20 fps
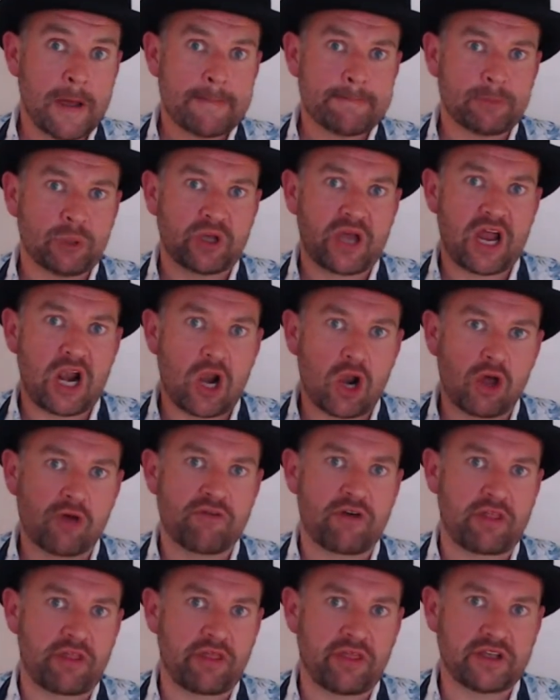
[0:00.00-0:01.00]
You'll get a lot of
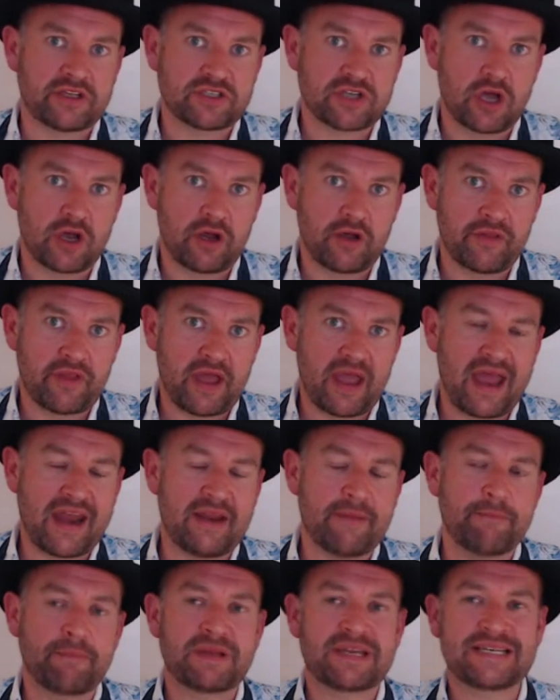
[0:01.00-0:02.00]
other things going on there. And
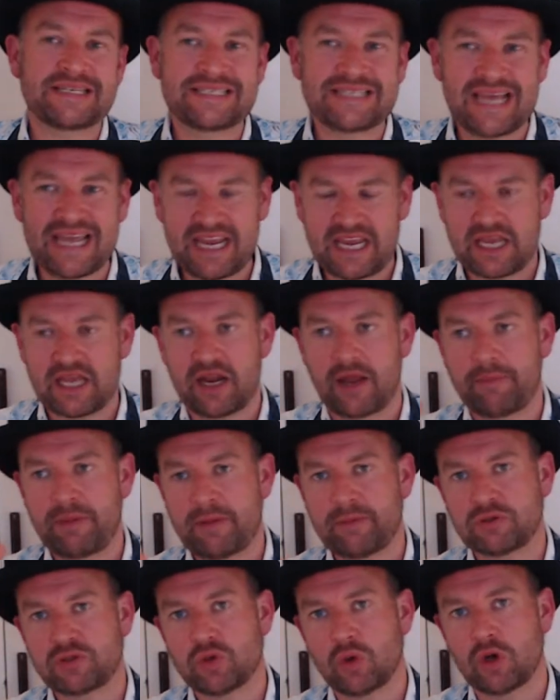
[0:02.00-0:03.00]
in particular,
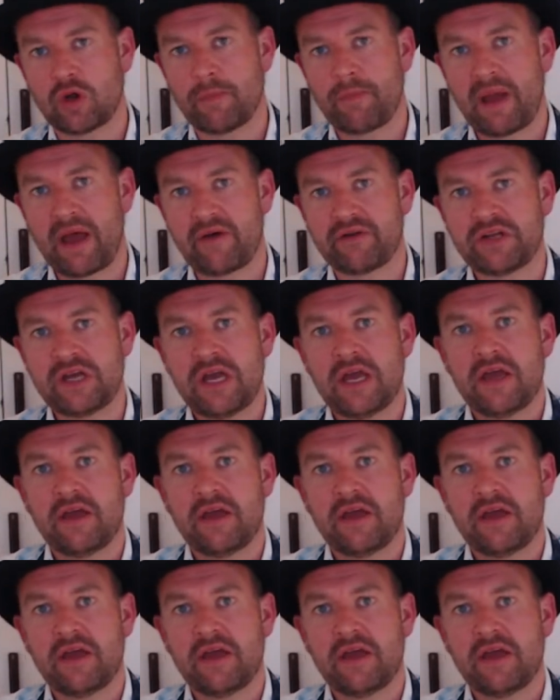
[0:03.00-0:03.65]
people talk about